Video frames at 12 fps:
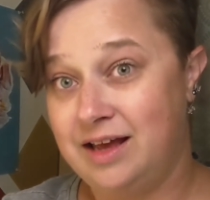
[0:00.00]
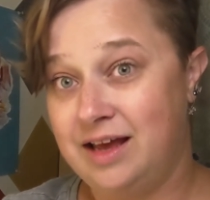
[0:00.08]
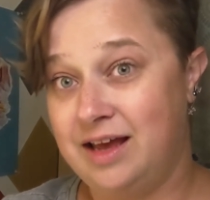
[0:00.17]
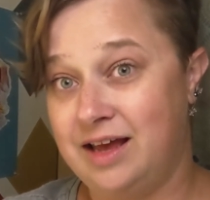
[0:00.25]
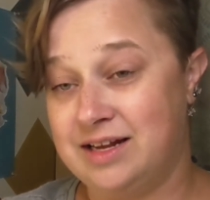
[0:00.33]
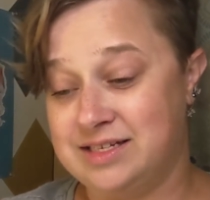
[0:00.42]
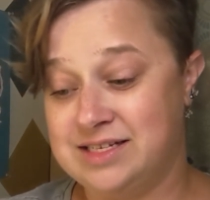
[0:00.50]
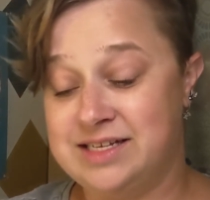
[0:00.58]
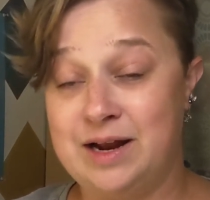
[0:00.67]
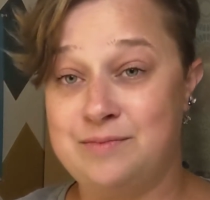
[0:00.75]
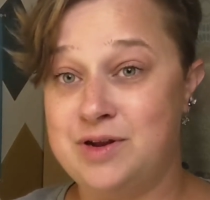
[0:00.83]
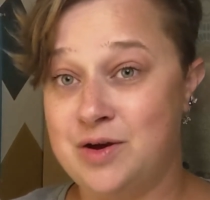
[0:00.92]
And as I
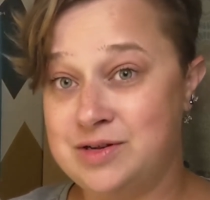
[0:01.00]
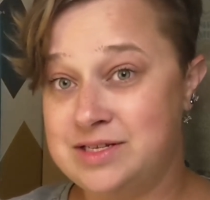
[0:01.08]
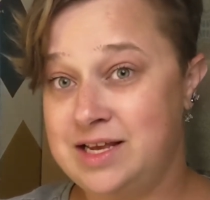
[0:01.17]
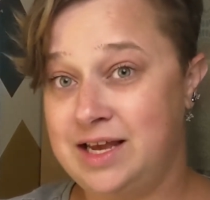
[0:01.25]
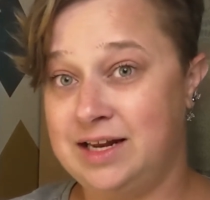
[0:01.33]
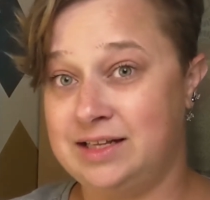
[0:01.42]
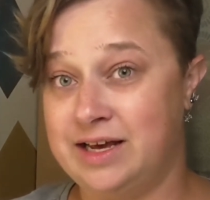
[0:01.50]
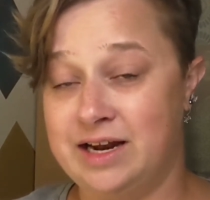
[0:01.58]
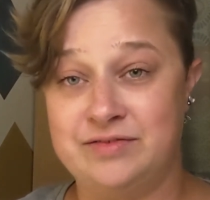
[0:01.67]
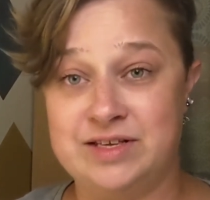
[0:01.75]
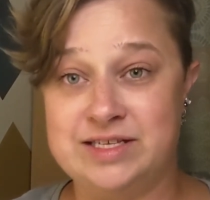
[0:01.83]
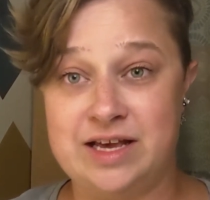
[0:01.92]
said, I'm noticing in a
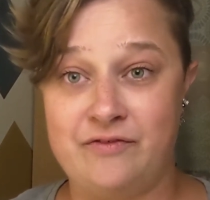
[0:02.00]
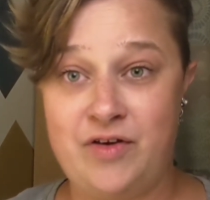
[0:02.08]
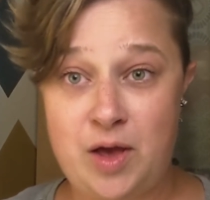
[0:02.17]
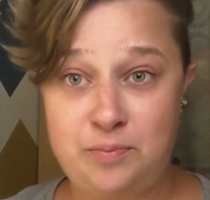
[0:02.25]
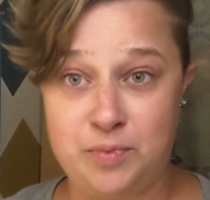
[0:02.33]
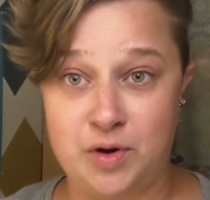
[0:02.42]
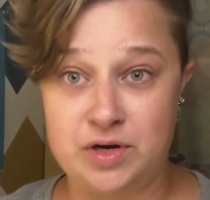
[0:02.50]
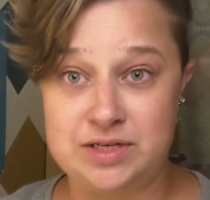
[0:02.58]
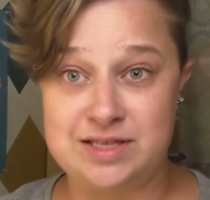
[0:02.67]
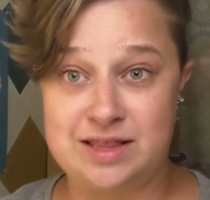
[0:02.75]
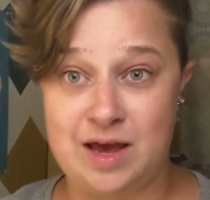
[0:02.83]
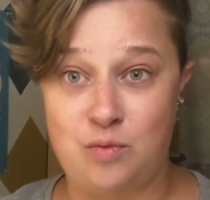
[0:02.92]
lot of these self-help
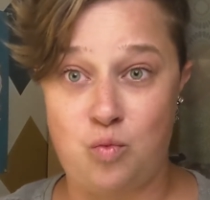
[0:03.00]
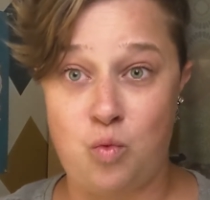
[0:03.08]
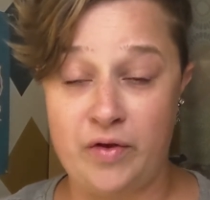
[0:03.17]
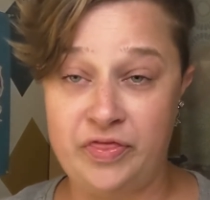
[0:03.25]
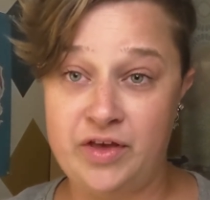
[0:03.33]
books that what